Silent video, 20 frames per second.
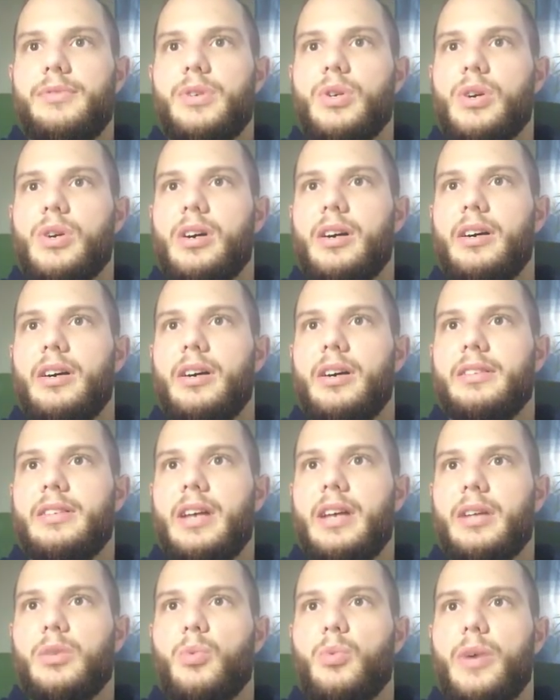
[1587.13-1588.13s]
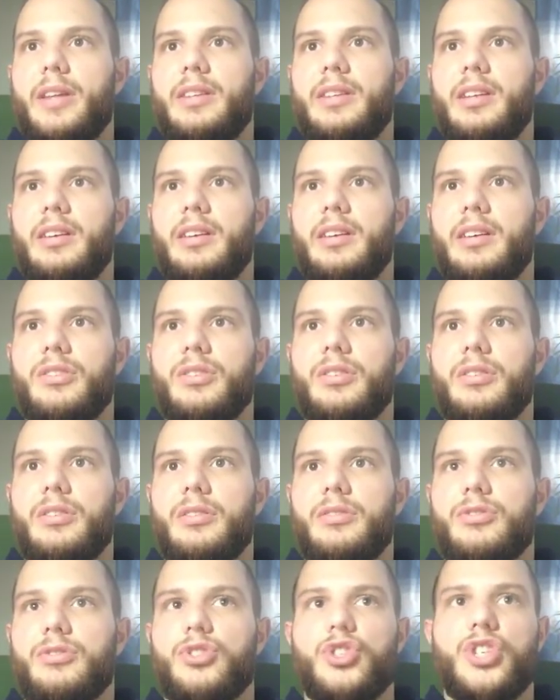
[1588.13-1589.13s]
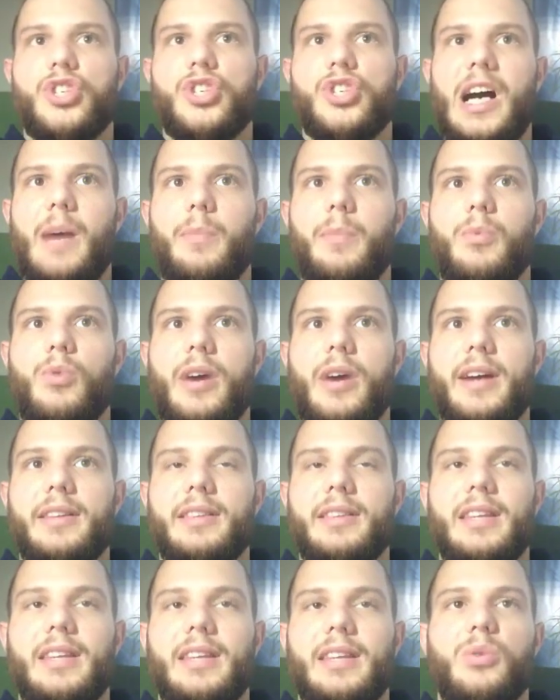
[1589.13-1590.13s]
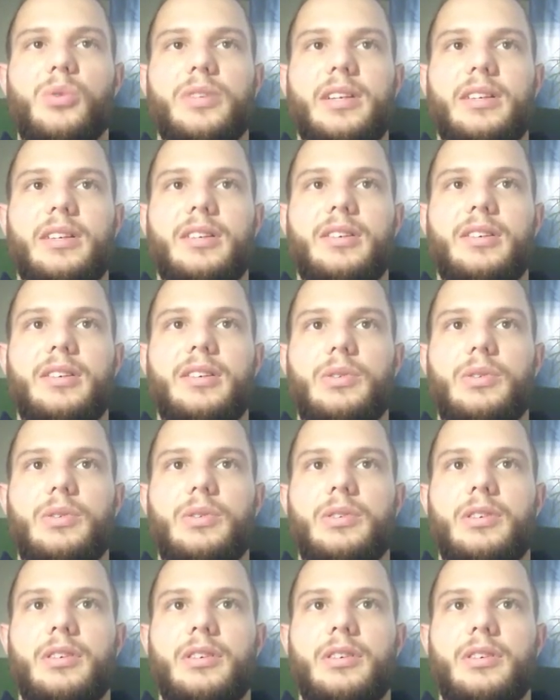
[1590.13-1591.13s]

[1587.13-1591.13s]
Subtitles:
you are deactivating sharp right now, then you